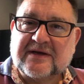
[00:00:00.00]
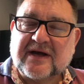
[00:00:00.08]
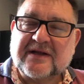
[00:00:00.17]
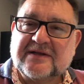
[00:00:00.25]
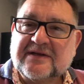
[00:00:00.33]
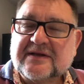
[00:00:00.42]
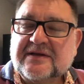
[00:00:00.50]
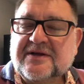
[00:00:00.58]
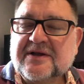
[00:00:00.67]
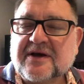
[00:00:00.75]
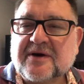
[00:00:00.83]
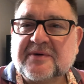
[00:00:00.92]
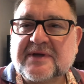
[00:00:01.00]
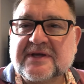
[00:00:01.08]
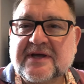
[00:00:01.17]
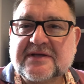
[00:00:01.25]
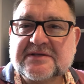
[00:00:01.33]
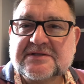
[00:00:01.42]
And you know,
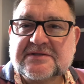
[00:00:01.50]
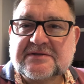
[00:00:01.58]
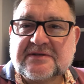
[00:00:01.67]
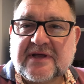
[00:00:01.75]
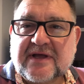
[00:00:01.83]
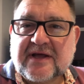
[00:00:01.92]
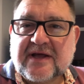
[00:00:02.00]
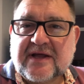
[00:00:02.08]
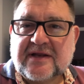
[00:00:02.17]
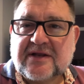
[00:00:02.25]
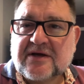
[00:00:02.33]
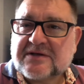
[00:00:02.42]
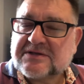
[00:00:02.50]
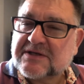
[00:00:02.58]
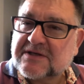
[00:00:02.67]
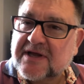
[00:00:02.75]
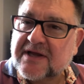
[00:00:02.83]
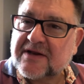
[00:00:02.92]
it
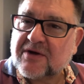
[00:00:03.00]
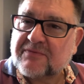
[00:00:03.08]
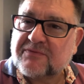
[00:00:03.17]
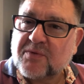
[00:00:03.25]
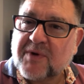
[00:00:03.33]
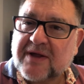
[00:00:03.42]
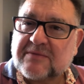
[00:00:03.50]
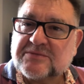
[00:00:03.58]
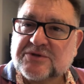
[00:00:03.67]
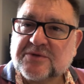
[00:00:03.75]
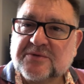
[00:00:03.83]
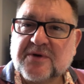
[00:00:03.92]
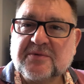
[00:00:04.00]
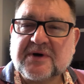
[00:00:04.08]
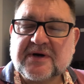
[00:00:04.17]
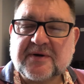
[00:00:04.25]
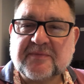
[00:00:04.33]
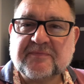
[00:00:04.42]
overwhelms who you
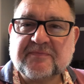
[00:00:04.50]
are.